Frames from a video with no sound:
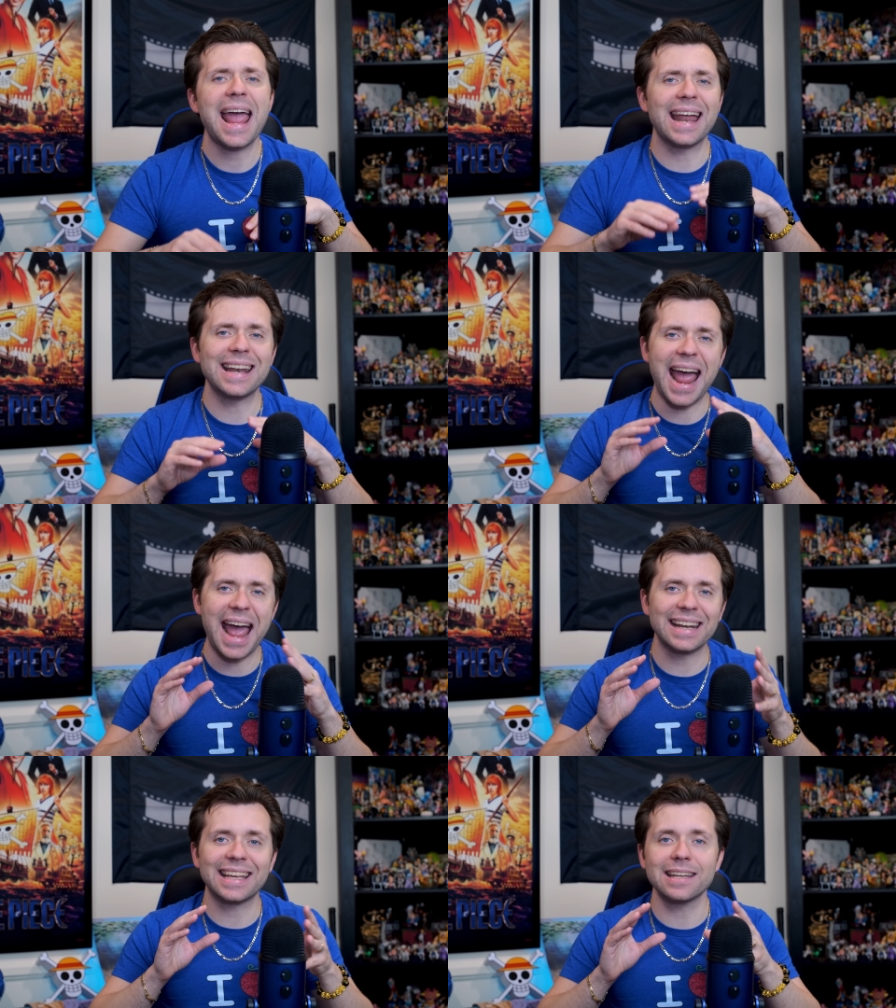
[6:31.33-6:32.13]
an
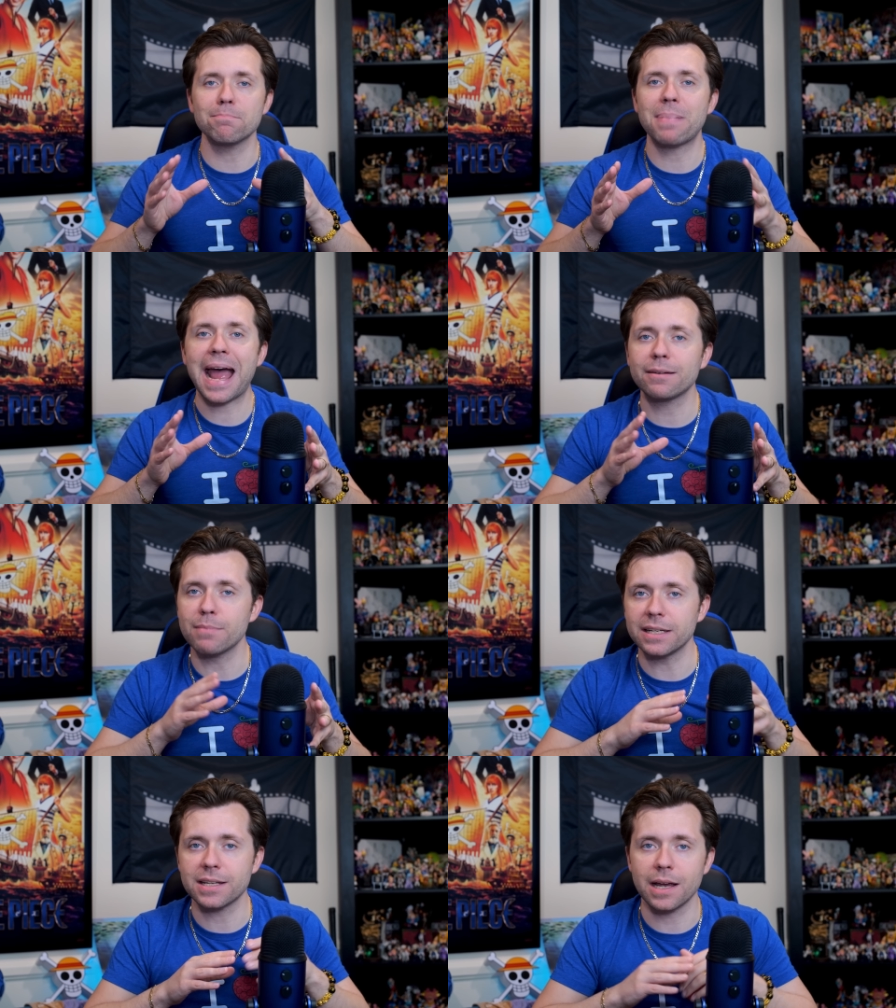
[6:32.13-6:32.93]
Anakin and
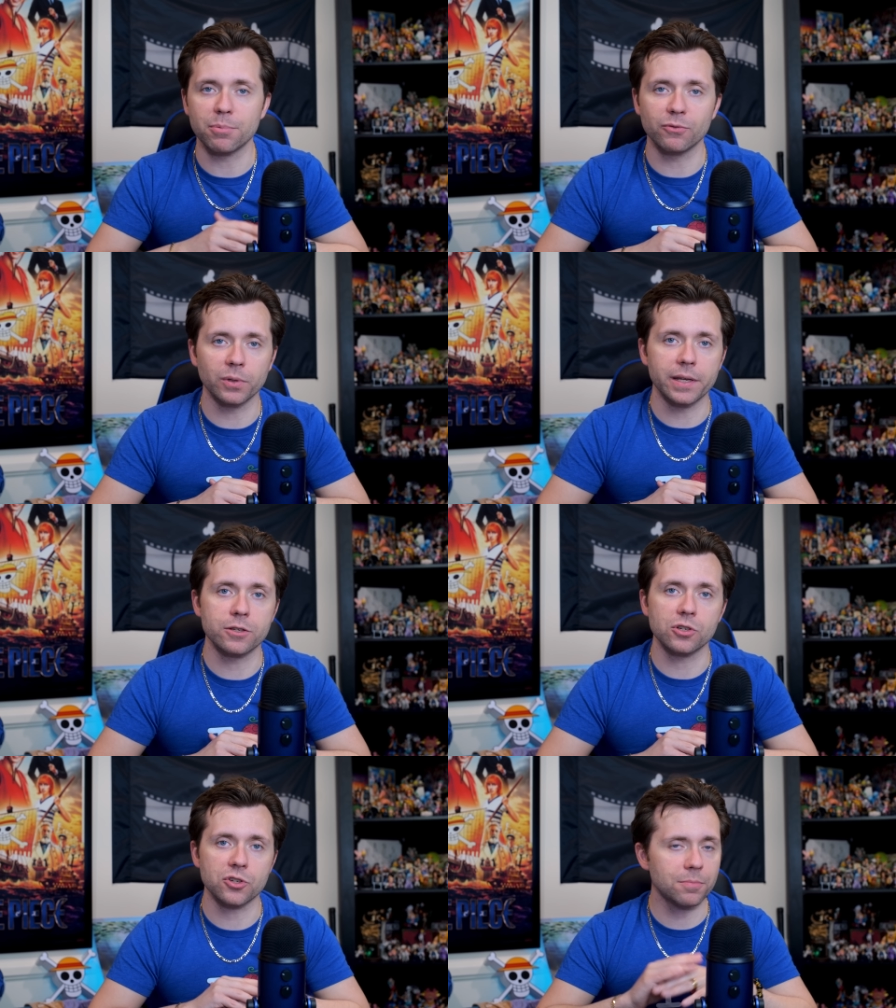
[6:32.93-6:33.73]
Padme type of
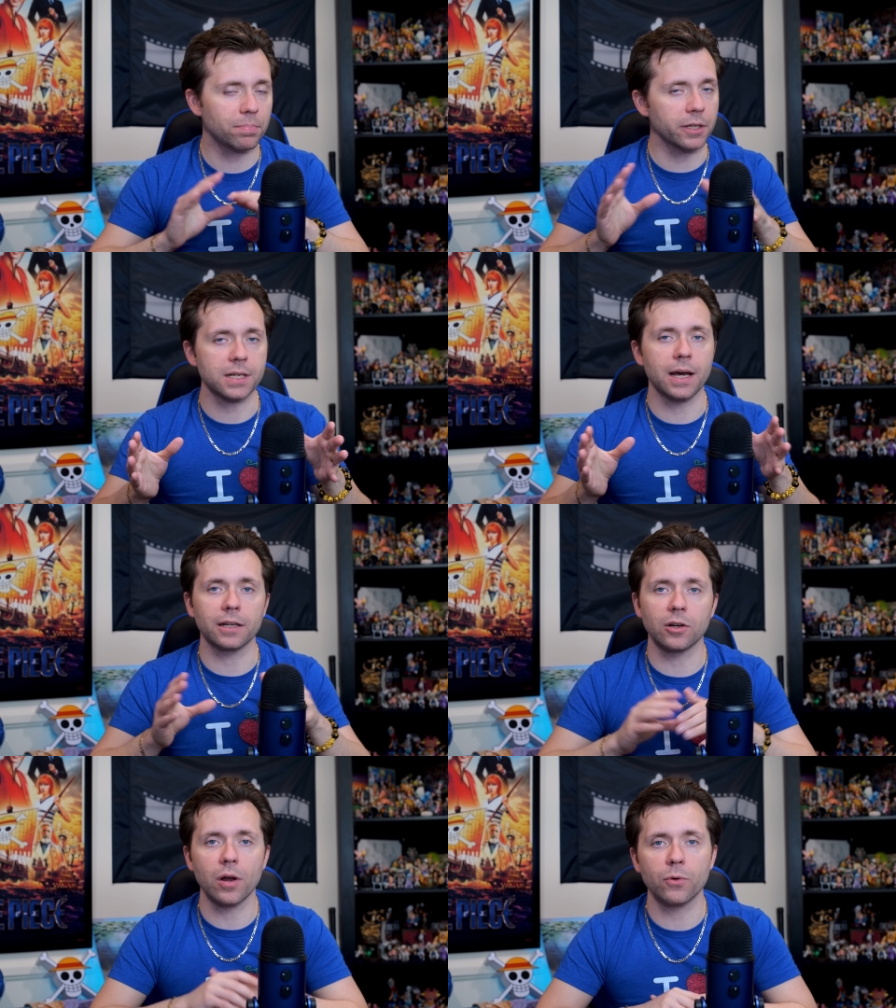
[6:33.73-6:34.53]
relationship,
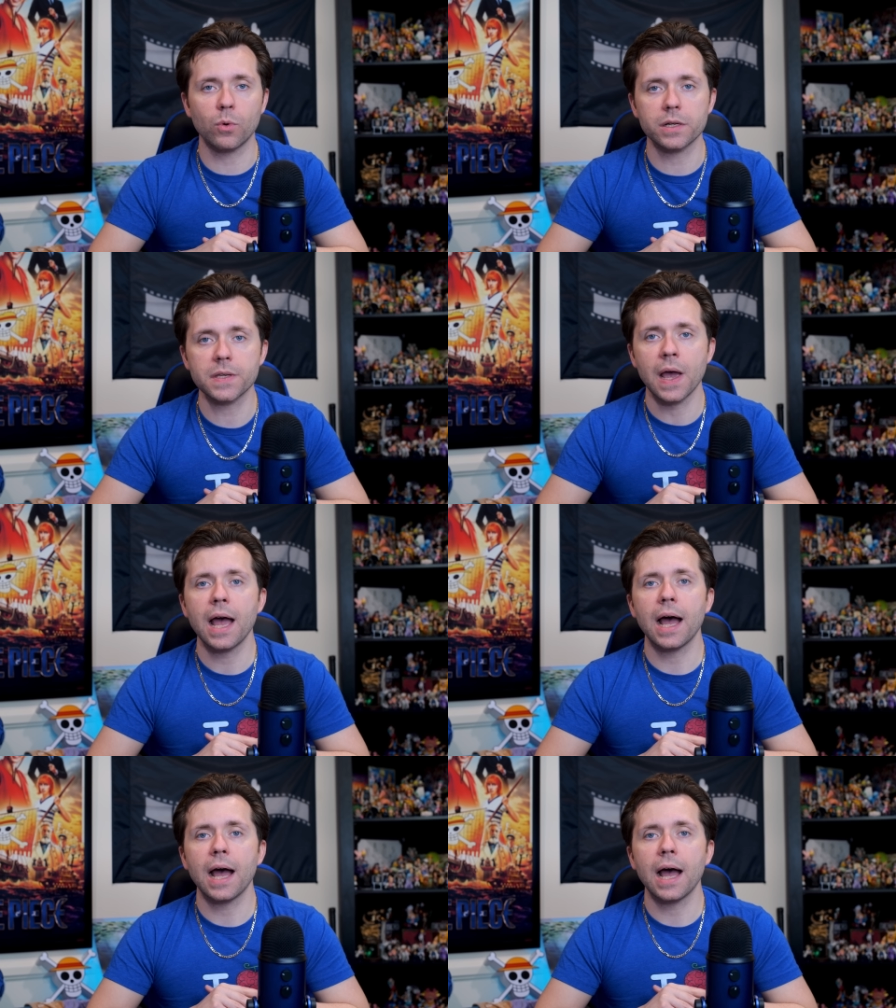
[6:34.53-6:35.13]
platonic or otherwise,